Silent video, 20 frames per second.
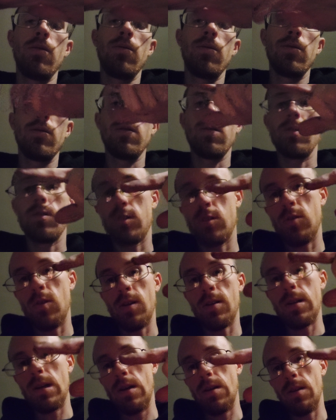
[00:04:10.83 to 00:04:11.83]
is you can
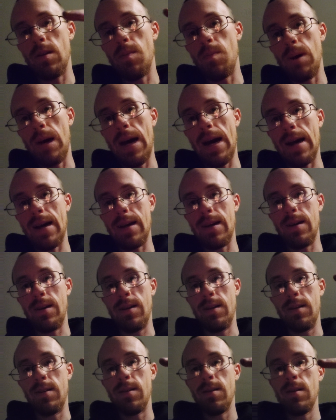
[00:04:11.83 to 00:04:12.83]
stretch out the back
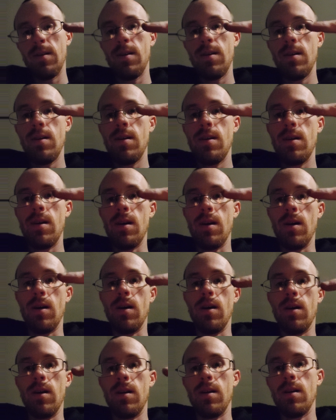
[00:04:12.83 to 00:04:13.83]
end,
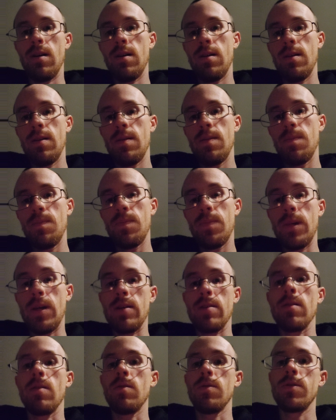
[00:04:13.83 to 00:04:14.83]
and
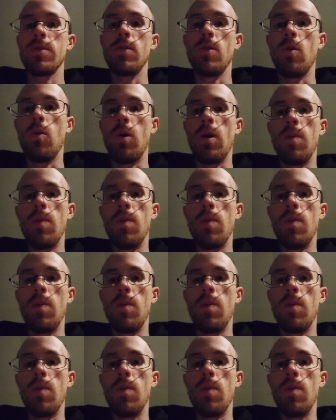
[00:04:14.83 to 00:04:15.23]
that's also a way.